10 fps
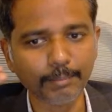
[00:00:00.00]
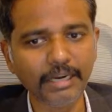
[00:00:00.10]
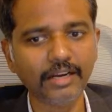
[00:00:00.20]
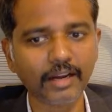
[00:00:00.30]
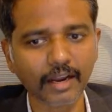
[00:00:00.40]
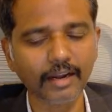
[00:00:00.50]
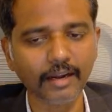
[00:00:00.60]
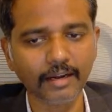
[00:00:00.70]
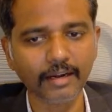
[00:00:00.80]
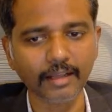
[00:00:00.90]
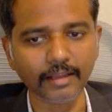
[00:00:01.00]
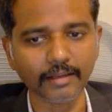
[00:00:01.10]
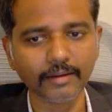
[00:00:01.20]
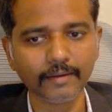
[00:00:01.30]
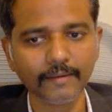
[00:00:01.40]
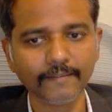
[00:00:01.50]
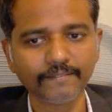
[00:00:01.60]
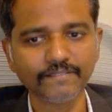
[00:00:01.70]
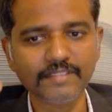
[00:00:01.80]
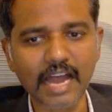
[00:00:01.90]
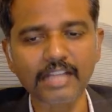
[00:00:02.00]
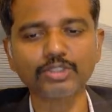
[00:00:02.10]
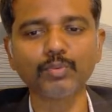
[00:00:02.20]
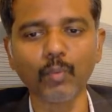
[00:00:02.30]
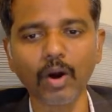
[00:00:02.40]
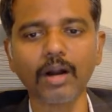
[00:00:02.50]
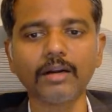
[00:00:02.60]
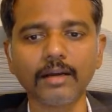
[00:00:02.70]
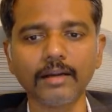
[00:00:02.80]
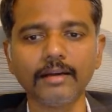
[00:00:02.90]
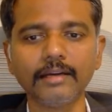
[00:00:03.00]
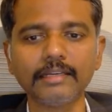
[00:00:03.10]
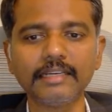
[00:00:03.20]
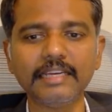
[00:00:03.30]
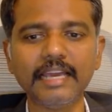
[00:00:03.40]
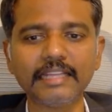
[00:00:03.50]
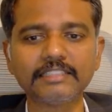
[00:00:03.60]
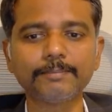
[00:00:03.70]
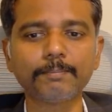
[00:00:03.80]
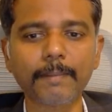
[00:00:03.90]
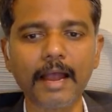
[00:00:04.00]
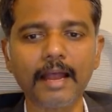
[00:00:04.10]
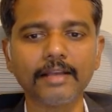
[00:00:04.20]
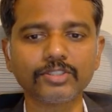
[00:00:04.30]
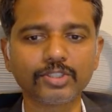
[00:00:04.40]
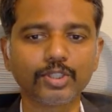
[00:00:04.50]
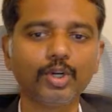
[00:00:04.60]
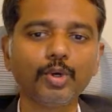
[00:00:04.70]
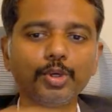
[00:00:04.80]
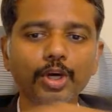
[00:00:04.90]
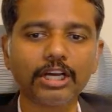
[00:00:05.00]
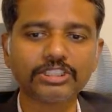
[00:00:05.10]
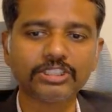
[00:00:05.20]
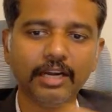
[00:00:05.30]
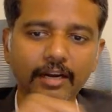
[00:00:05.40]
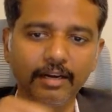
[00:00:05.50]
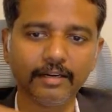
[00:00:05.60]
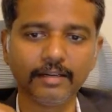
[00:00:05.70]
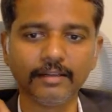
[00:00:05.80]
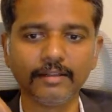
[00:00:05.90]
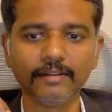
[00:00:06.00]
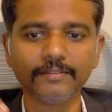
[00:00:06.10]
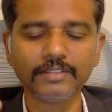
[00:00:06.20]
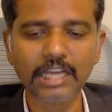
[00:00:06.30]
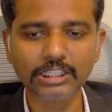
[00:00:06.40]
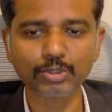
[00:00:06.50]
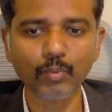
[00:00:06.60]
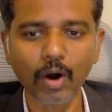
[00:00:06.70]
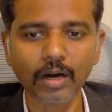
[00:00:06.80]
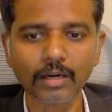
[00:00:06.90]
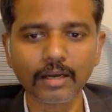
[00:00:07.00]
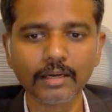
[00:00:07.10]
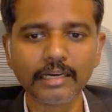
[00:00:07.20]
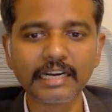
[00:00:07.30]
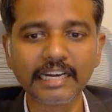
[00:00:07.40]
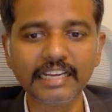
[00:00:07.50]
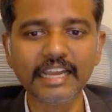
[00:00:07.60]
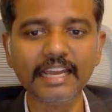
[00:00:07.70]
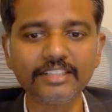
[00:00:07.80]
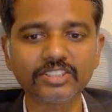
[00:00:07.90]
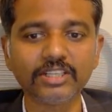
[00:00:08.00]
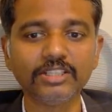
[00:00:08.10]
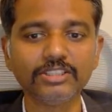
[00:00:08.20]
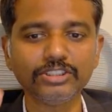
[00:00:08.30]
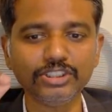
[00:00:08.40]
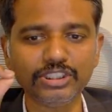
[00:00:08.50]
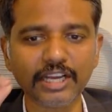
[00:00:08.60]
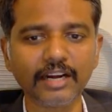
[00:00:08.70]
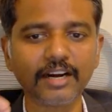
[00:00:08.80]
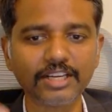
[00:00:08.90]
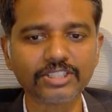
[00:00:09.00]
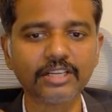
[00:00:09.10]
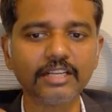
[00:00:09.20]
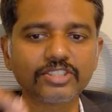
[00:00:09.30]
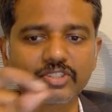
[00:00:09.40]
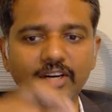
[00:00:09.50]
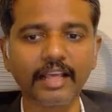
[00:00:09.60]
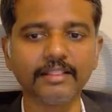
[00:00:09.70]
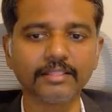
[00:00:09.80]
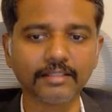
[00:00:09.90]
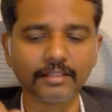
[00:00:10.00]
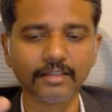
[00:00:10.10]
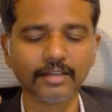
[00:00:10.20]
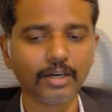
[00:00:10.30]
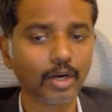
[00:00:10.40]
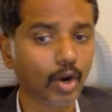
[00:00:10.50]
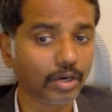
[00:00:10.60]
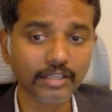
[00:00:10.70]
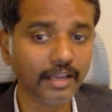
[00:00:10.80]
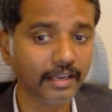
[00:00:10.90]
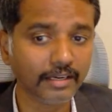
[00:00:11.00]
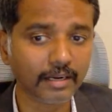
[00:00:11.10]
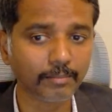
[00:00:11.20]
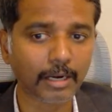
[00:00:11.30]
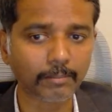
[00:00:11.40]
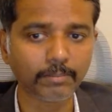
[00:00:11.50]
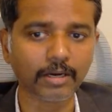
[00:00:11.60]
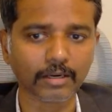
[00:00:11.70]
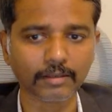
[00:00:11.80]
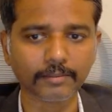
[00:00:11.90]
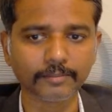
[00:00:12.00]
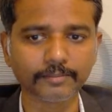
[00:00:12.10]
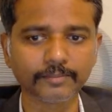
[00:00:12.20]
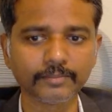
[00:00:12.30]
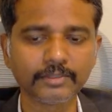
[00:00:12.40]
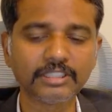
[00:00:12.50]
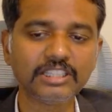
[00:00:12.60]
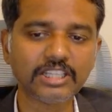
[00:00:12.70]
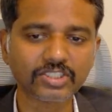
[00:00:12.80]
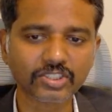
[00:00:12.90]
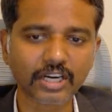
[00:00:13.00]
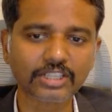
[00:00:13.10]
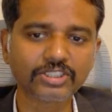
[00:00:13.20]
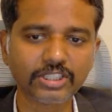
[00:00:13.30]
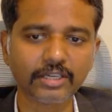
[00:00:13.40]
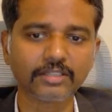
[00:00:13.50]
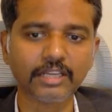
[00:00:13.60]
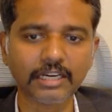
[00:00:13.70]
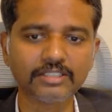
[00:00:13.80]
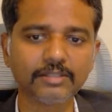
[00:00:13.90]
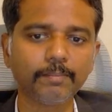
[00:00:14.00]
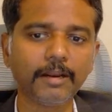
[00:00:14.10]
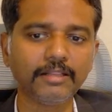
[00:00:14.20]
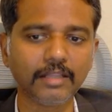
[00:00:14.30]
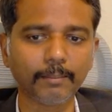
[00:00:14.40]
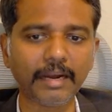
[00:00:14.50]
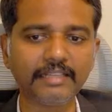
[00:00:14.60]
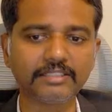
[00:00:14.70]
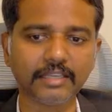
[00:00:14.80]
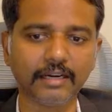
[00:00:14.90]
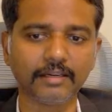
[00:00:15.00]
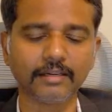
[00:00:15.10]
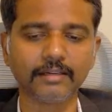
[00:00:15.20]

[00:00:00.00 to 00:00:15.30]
the builder identity, that's what gets passed to your children. That's what creates generational strength, not the income number, the structure, the discipline, the mindset.